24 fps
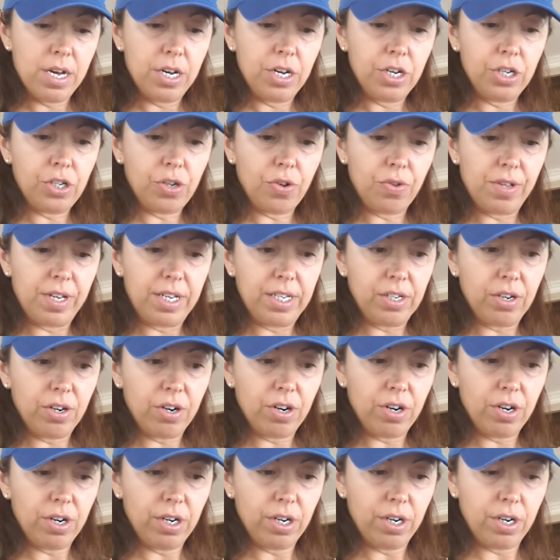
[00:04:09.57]
So these
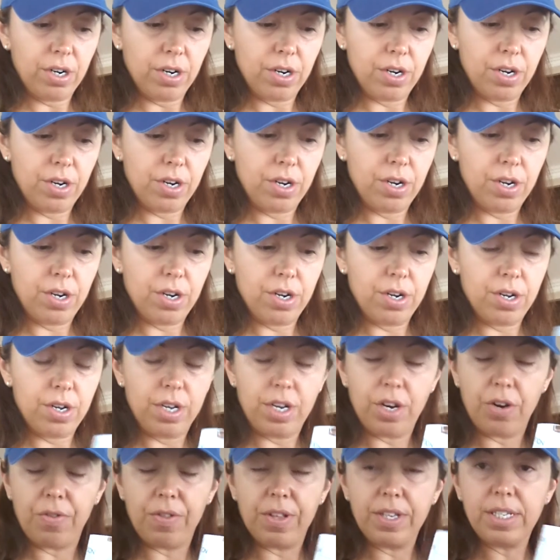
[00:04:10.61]
are,
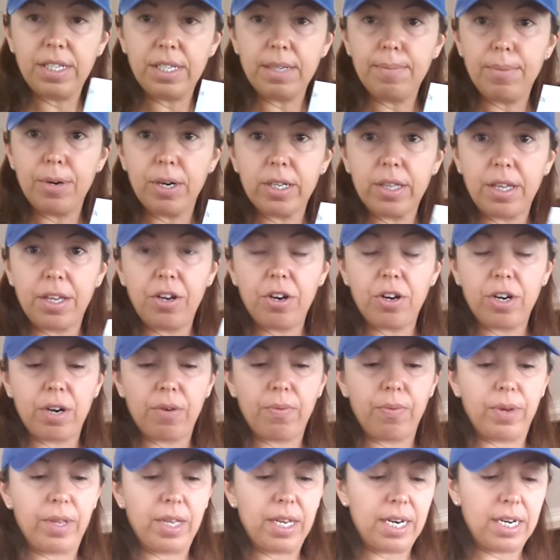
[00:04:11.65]
this is a book that you're going
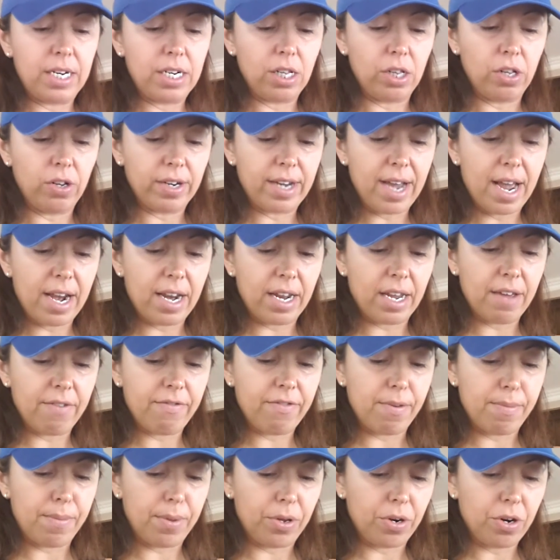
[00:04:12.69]
to really need to look at and get
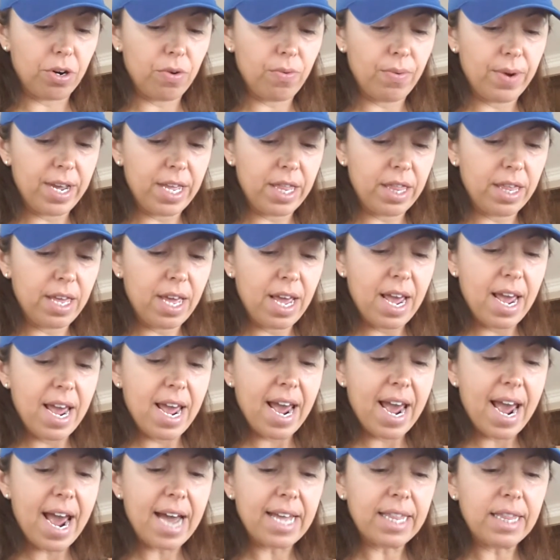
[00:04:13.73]
familiar with.
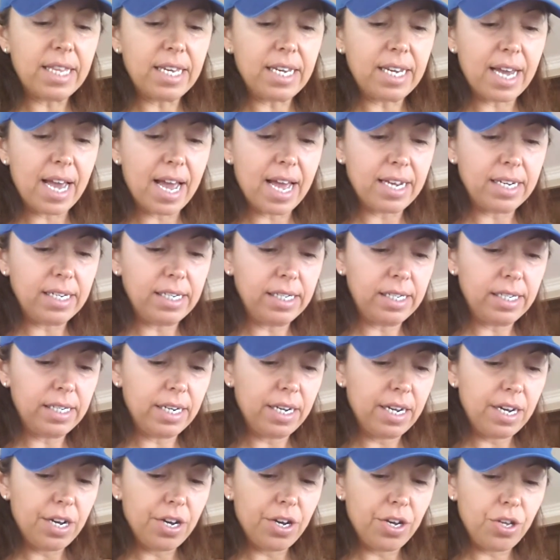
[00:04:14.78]
At the end,
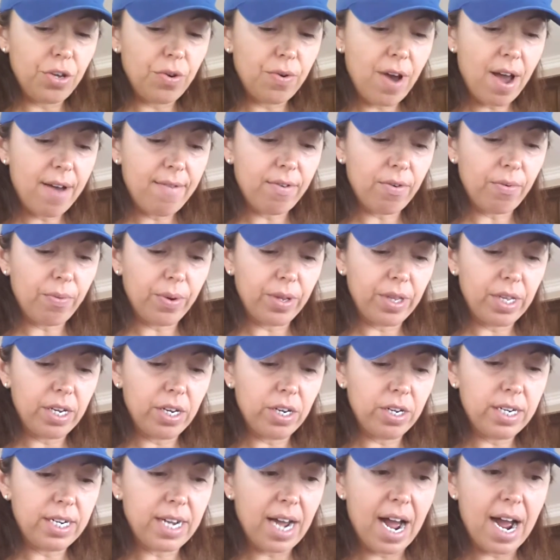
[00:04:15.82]
you have a really
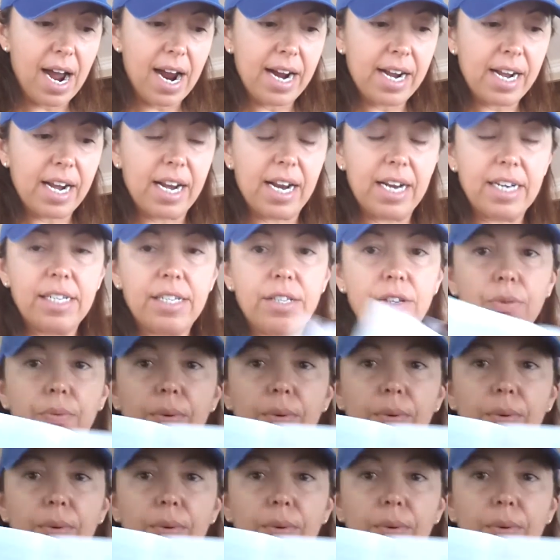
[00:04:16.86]
good guide, and it's the